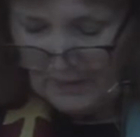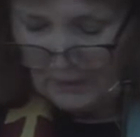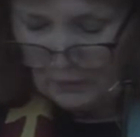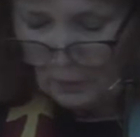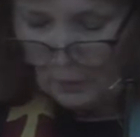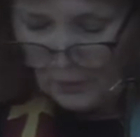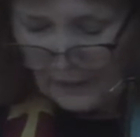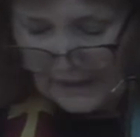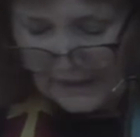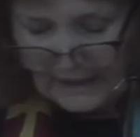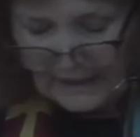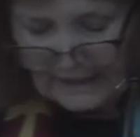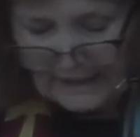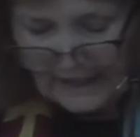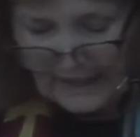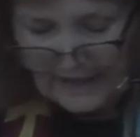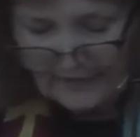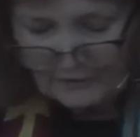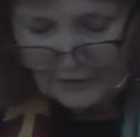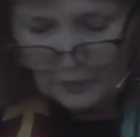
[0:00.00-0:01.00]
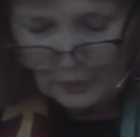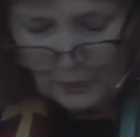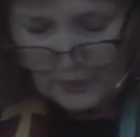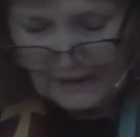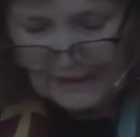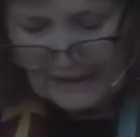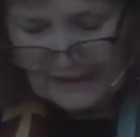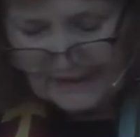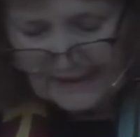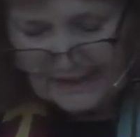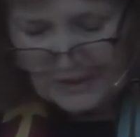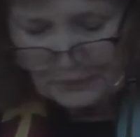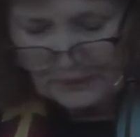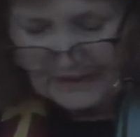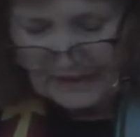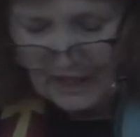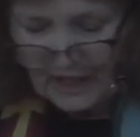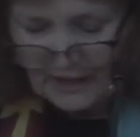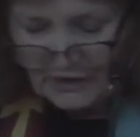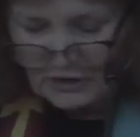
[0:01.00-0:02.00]
But week after week, as we
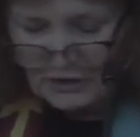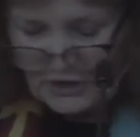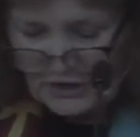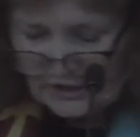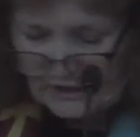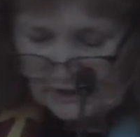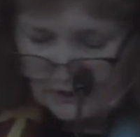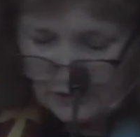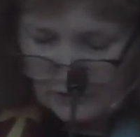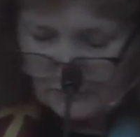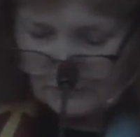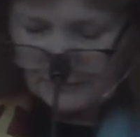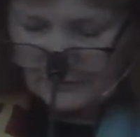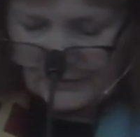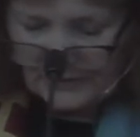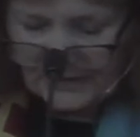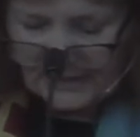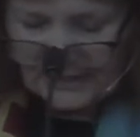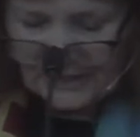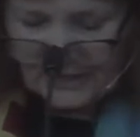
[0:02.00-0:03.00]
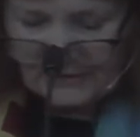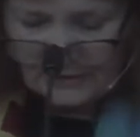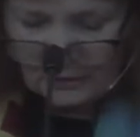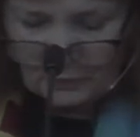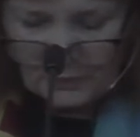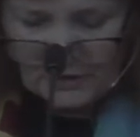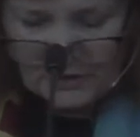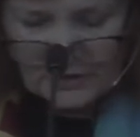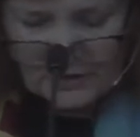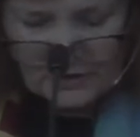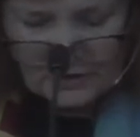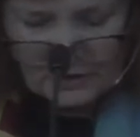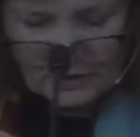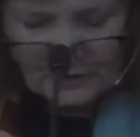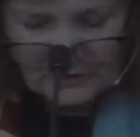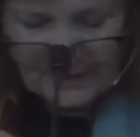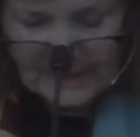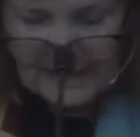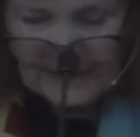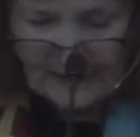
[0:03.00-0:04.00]
consciously looked for things for which to
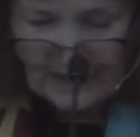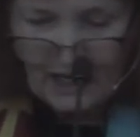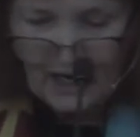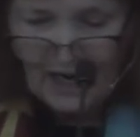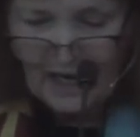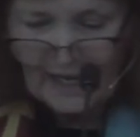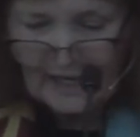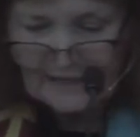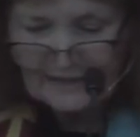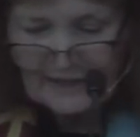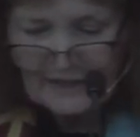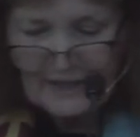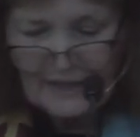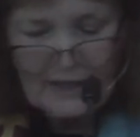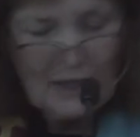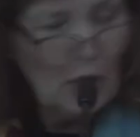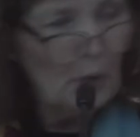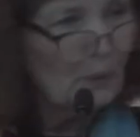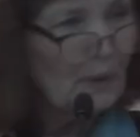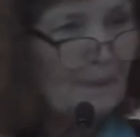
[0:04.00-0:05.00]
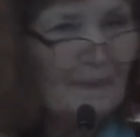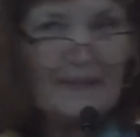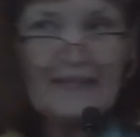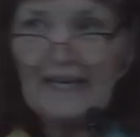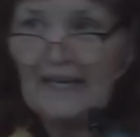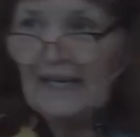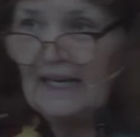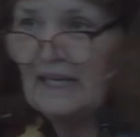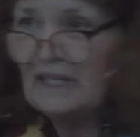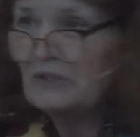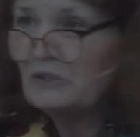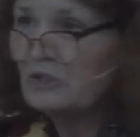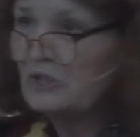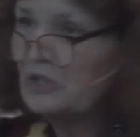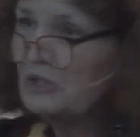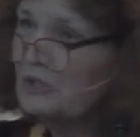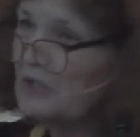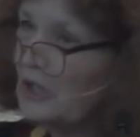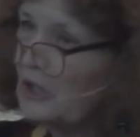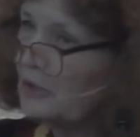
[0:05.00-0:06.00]
thank God, we began
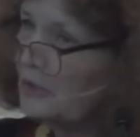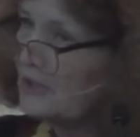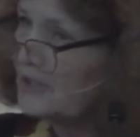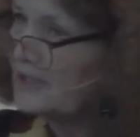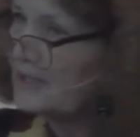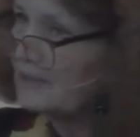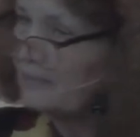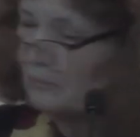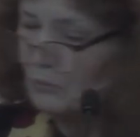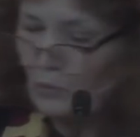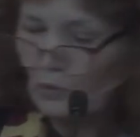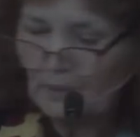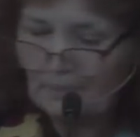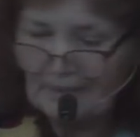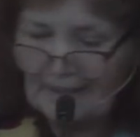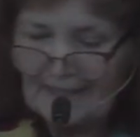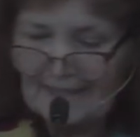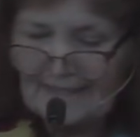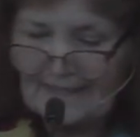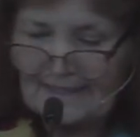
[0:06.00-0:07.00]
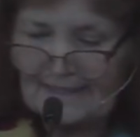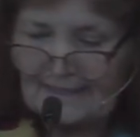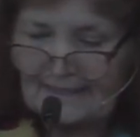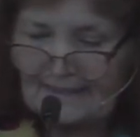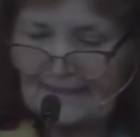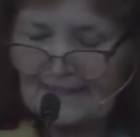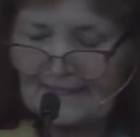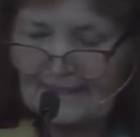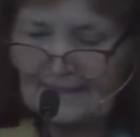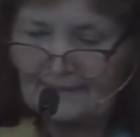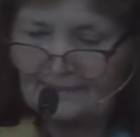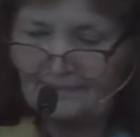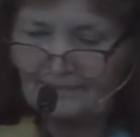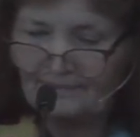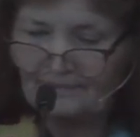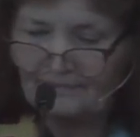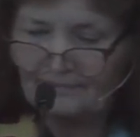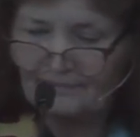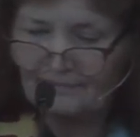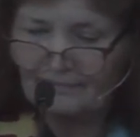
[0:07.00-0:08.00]
to notice more blessings.
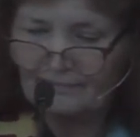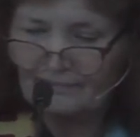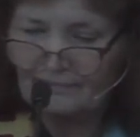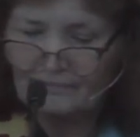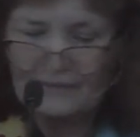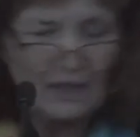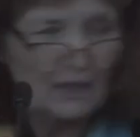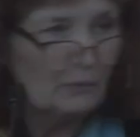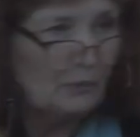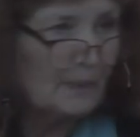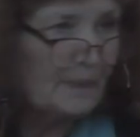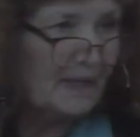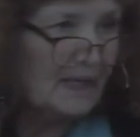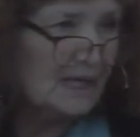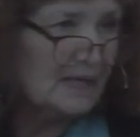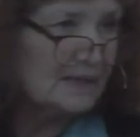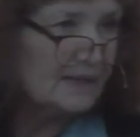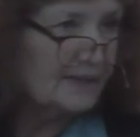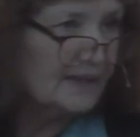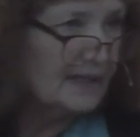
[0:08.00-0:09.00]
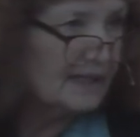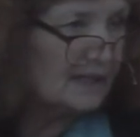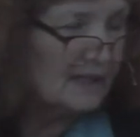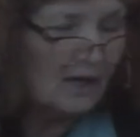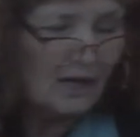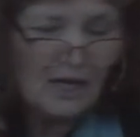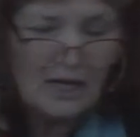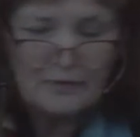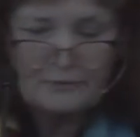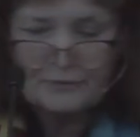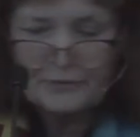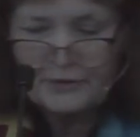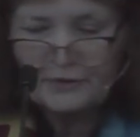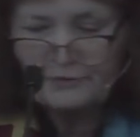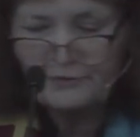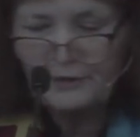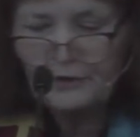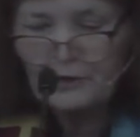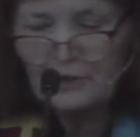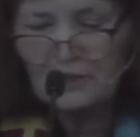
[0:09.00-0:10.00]
We began to thank God for the
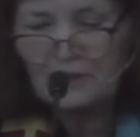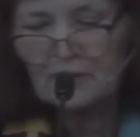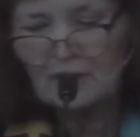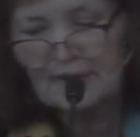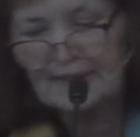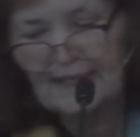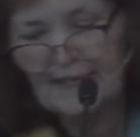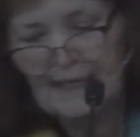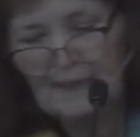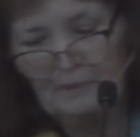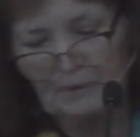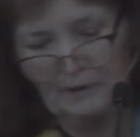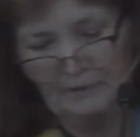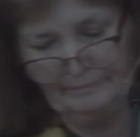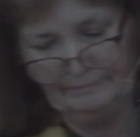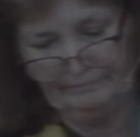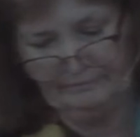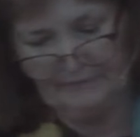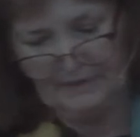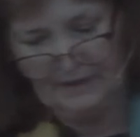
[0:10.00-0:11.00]
food on our table,